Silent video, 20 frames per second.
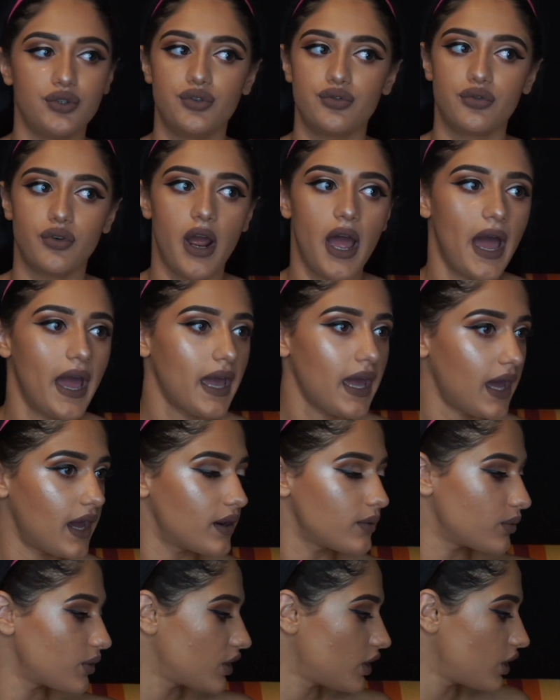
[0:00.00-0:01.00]
dry,
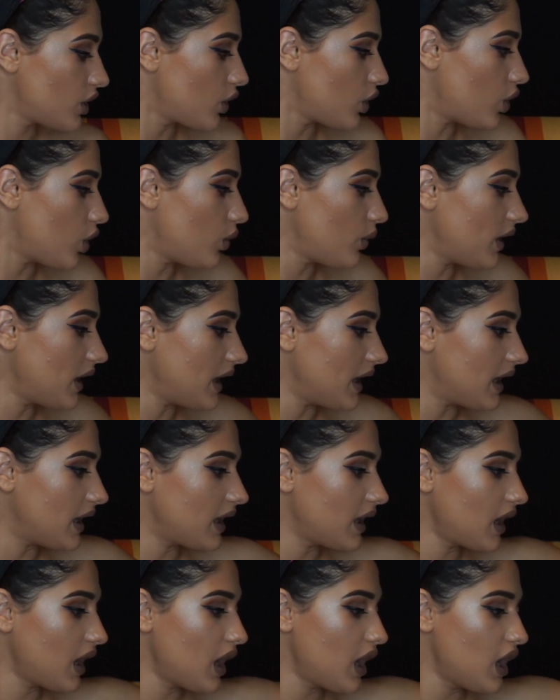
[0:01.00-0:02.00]
and we're gonna go
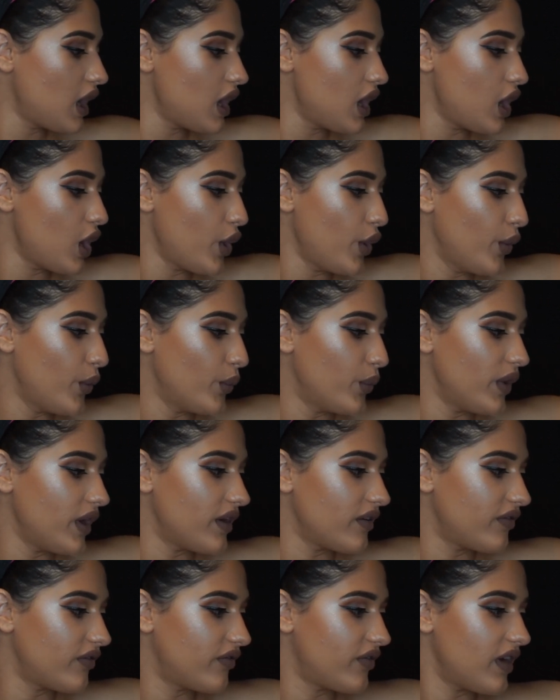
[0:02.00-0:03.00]
in
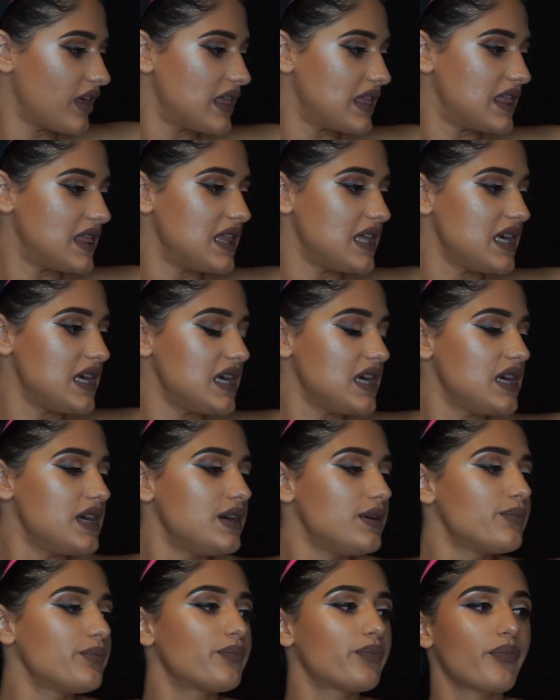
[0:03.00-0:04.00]
with
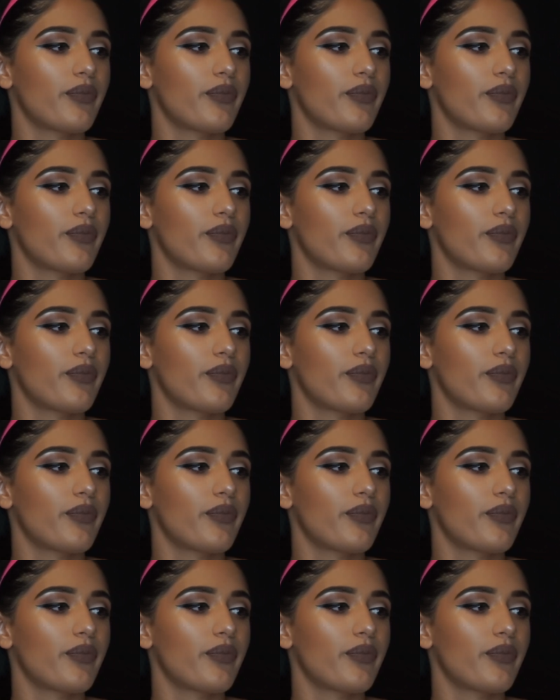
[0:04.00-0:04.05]
the